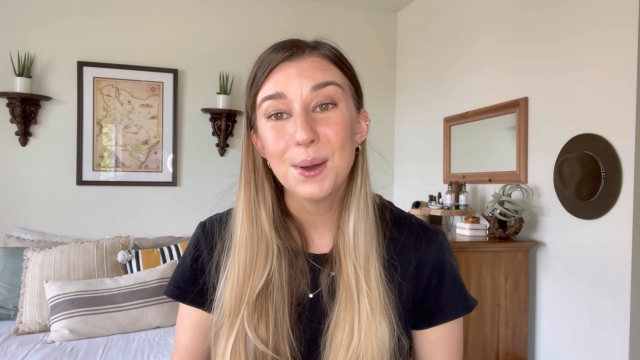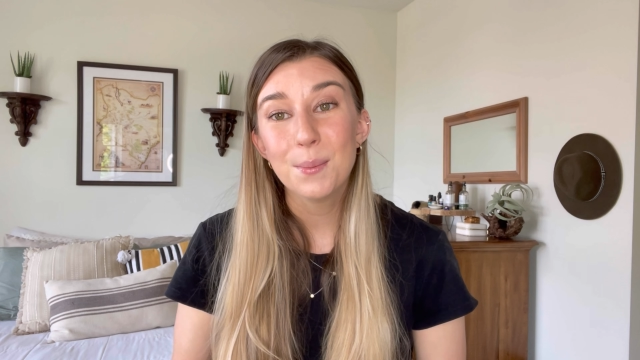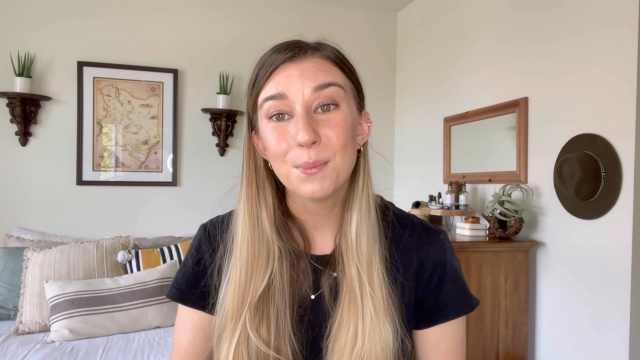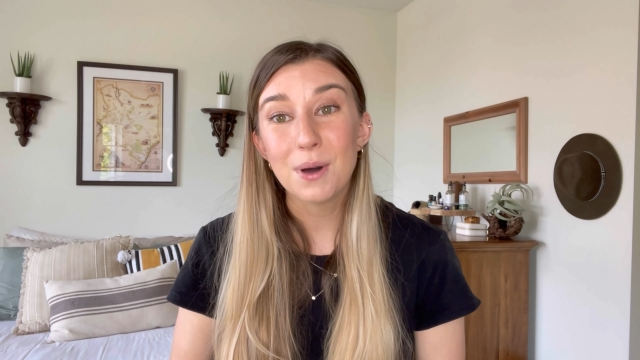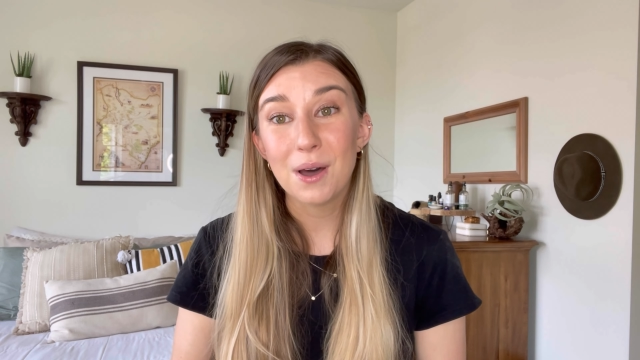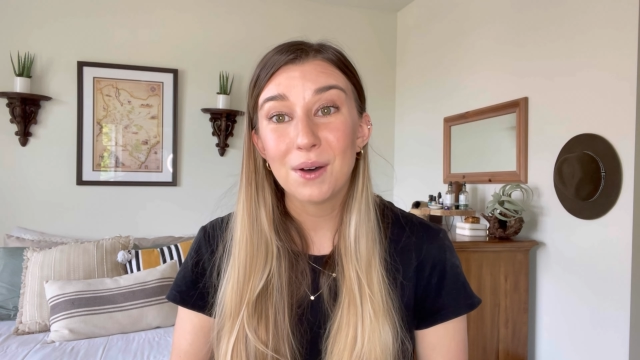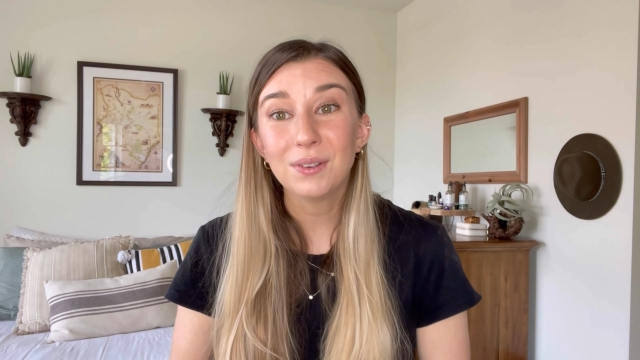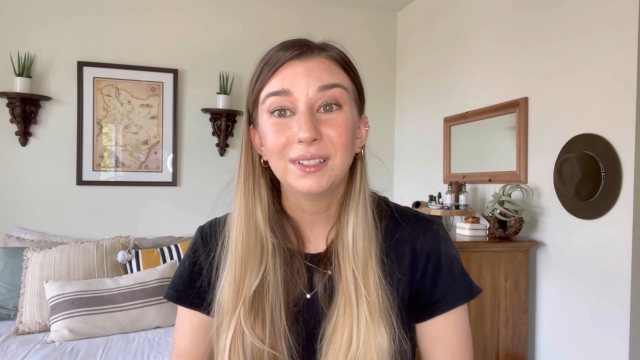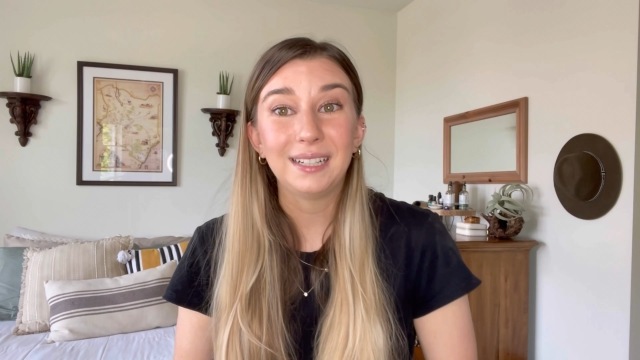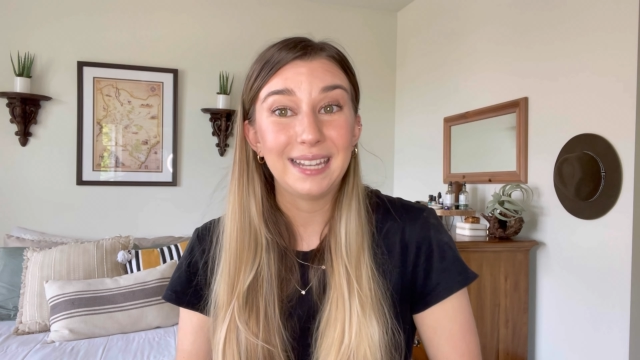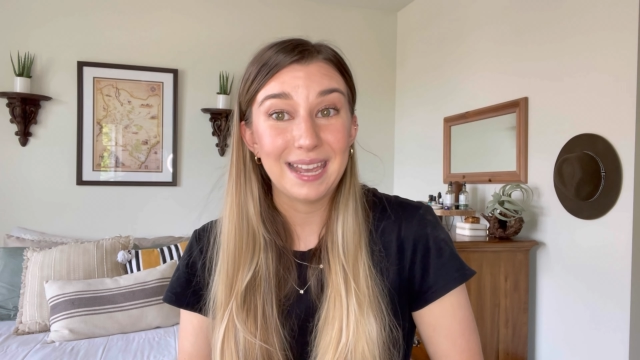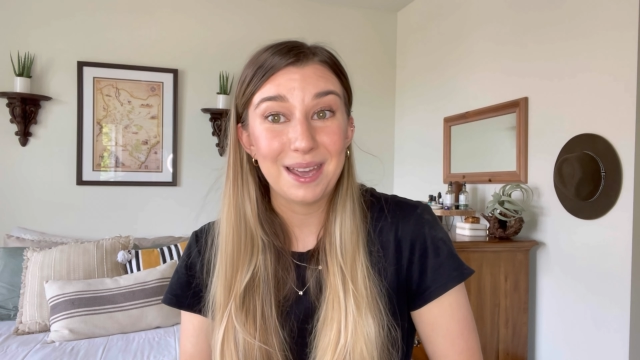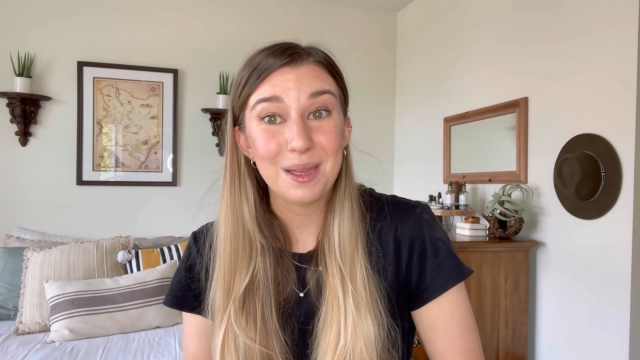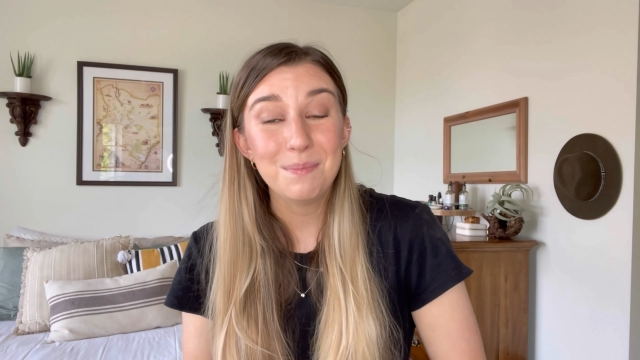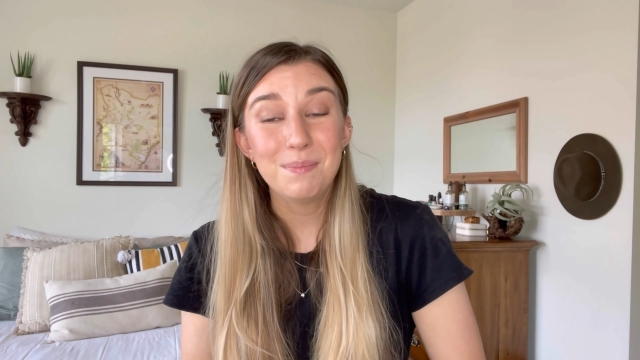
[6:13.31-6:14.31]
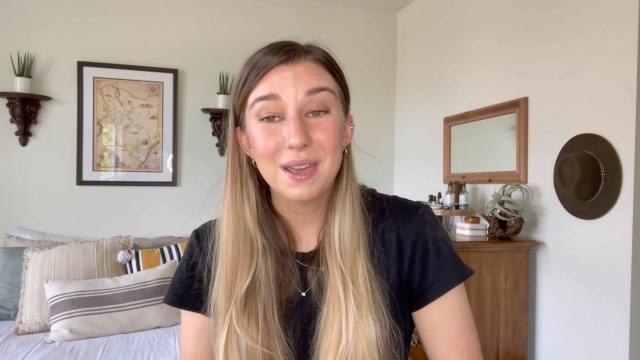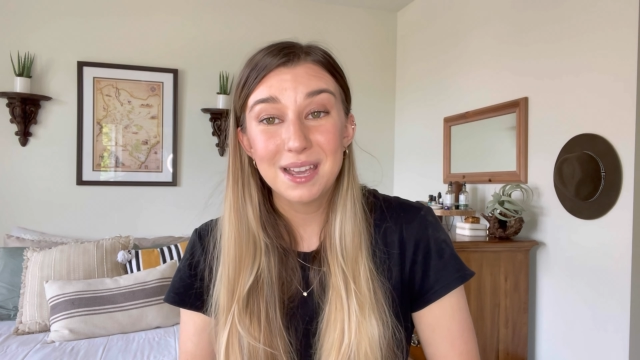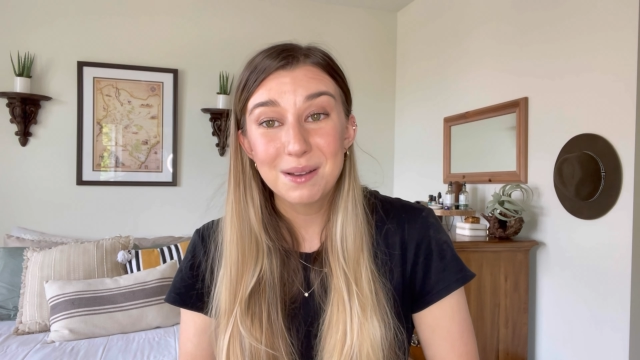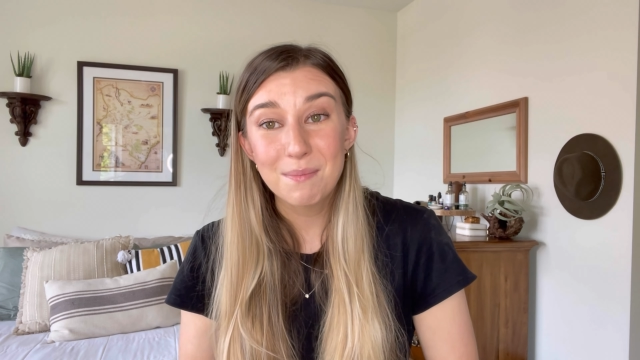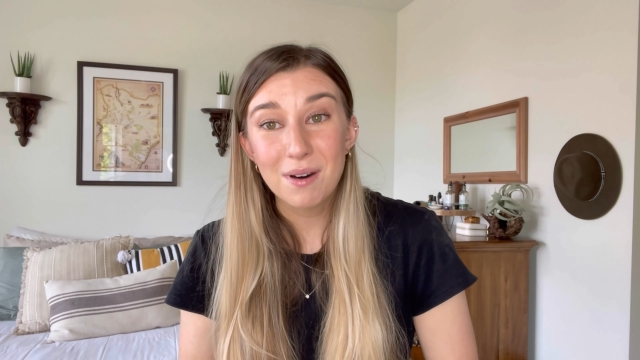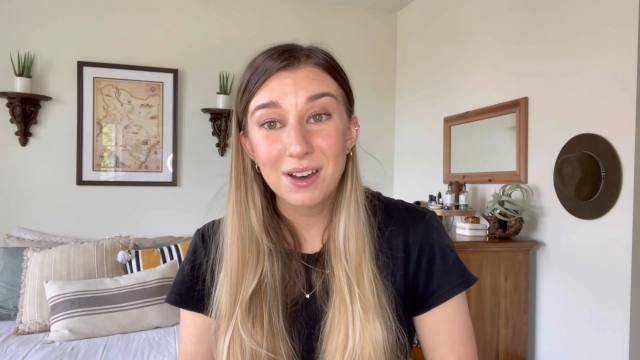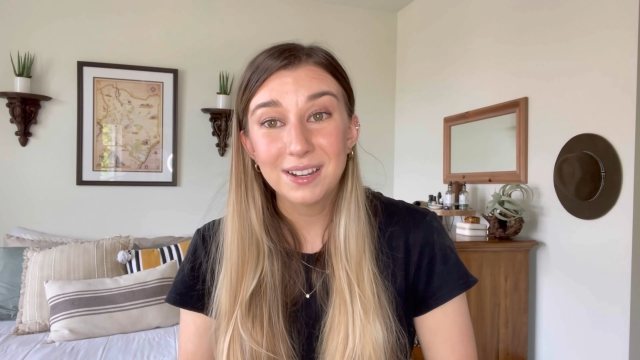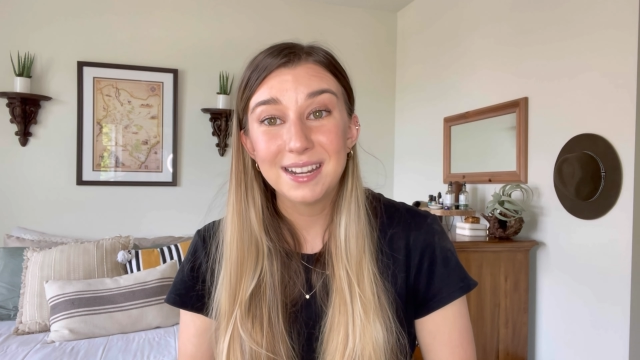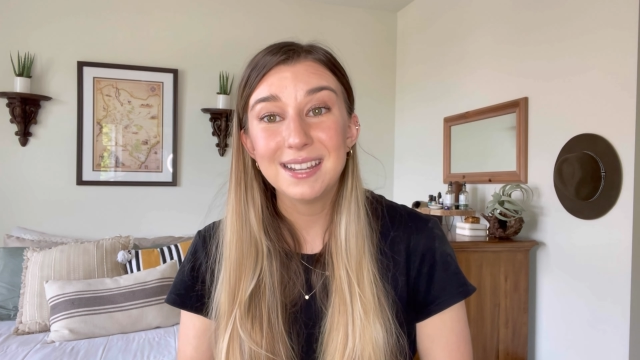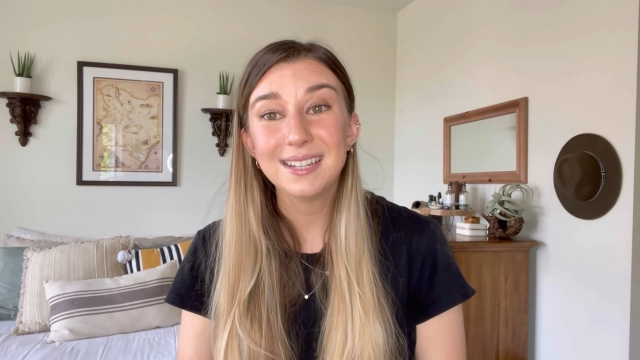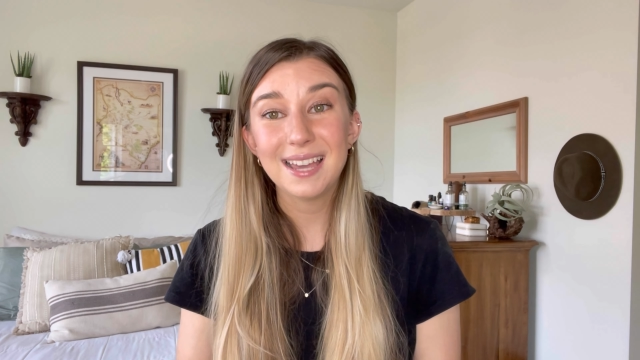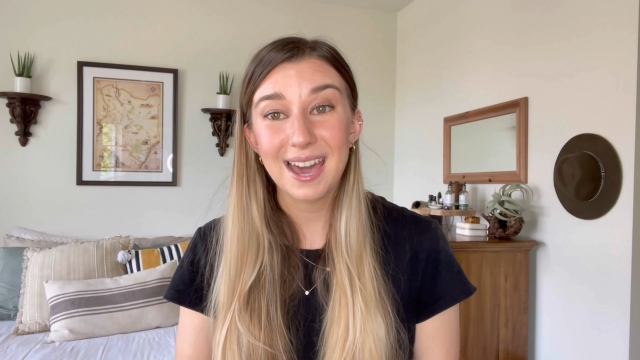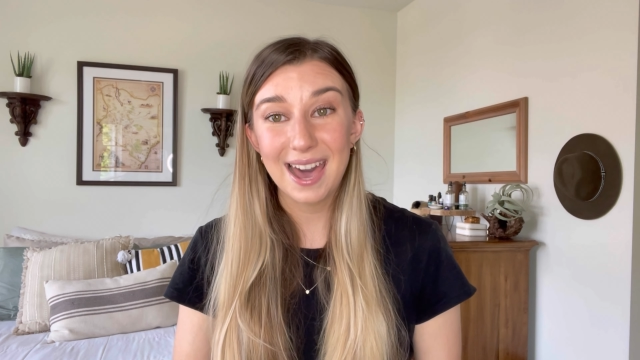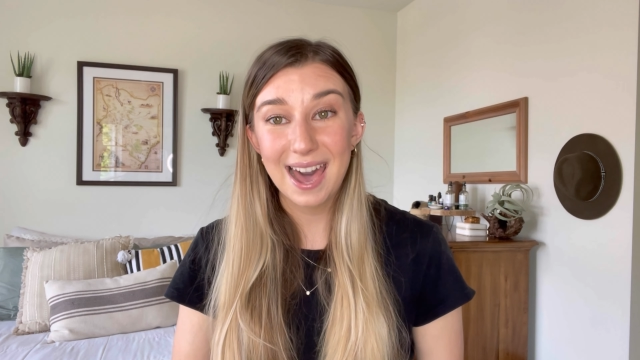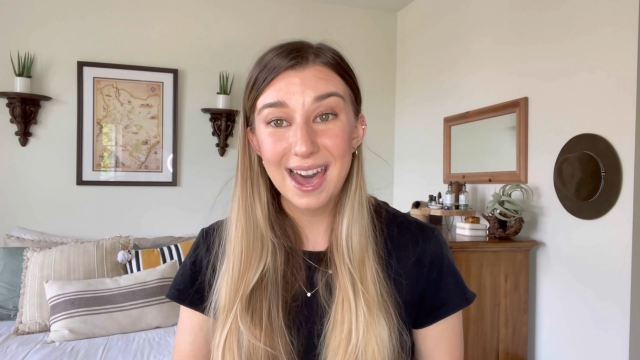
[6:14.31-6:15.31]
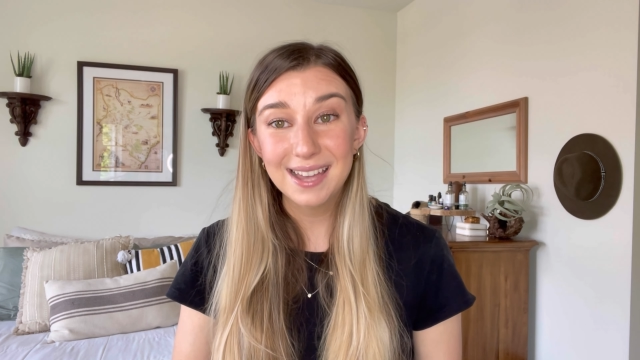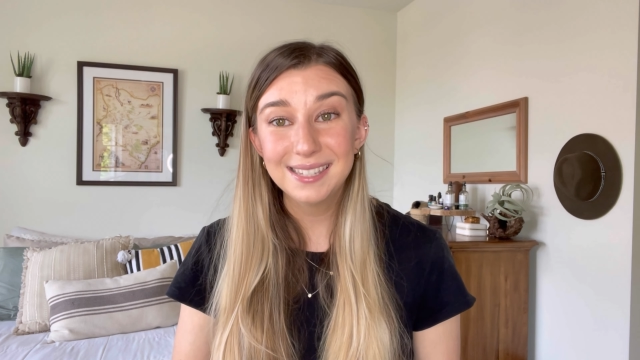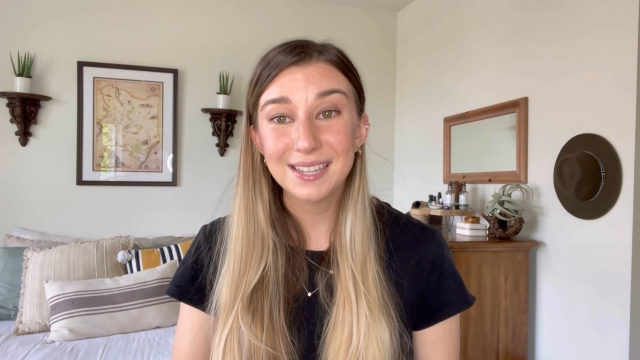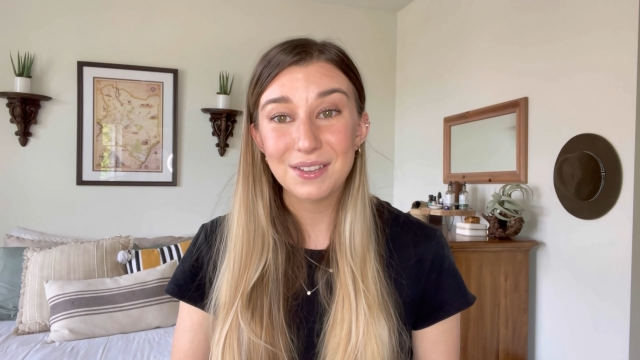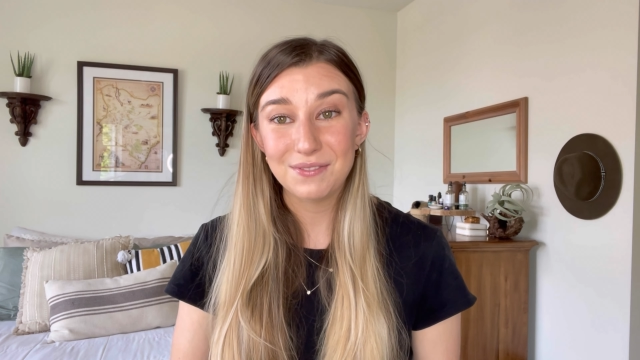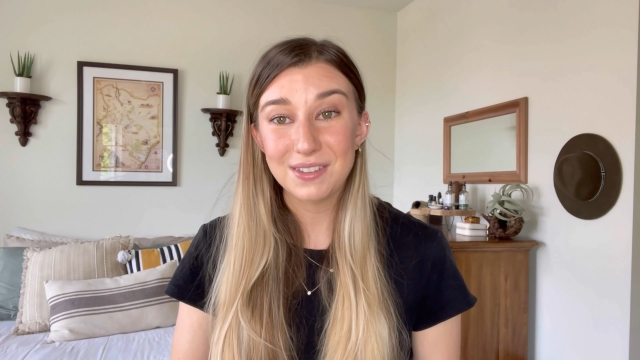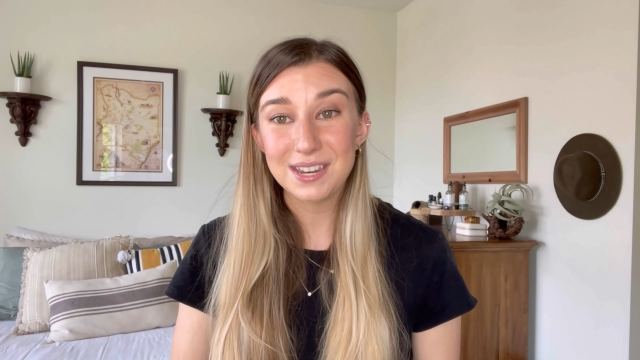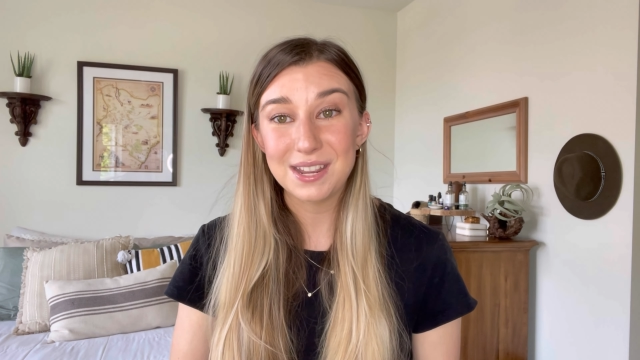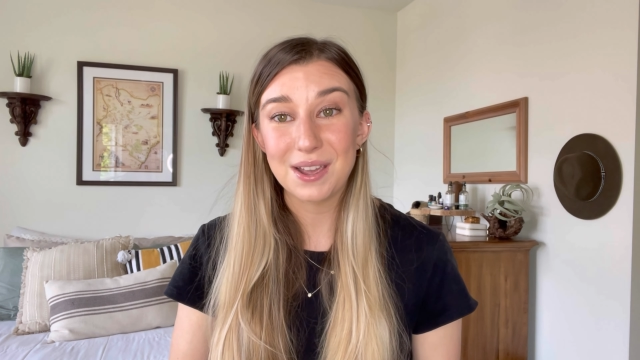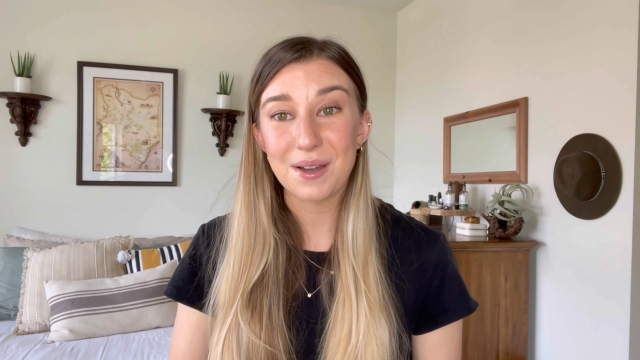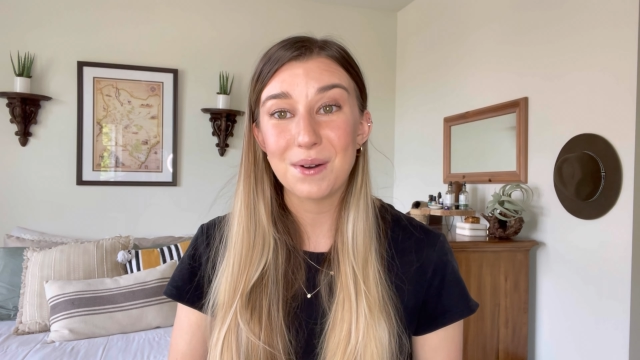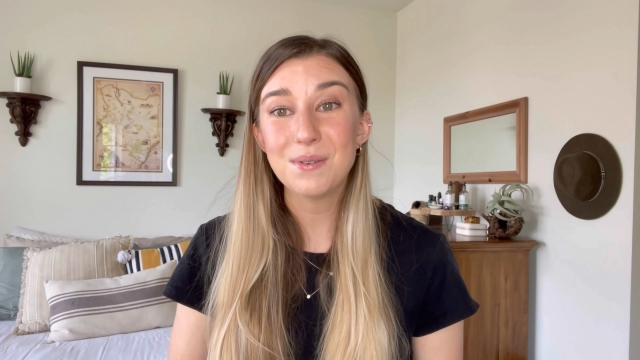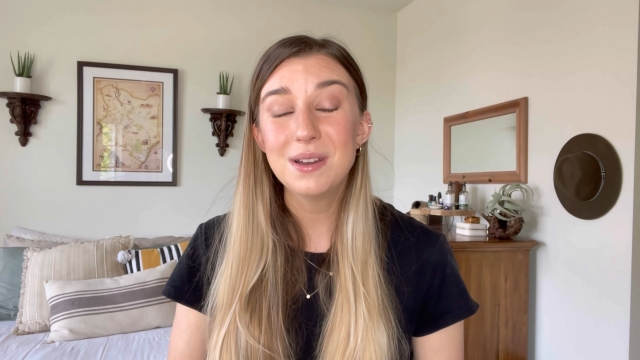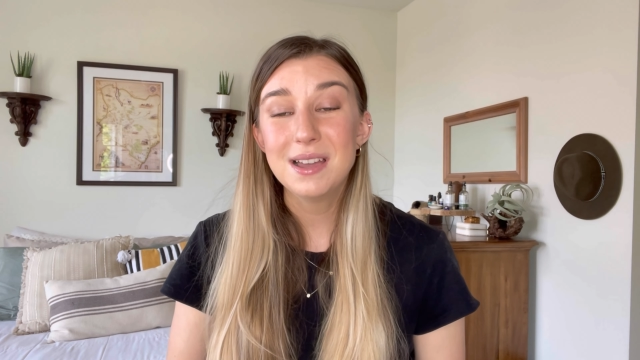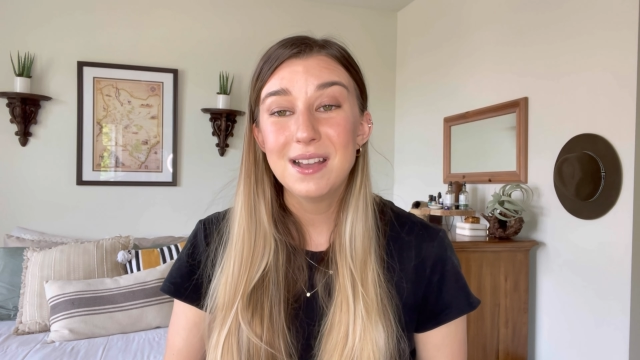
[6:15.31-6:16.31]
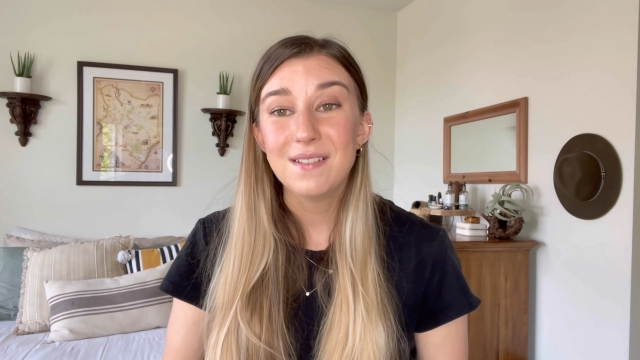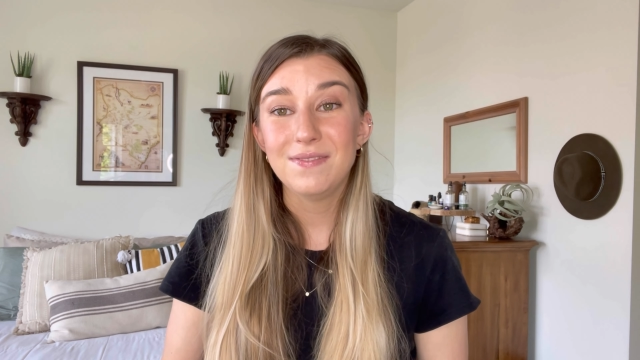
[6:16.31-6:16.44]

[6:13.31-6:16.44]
Well, again, Picmonic has a video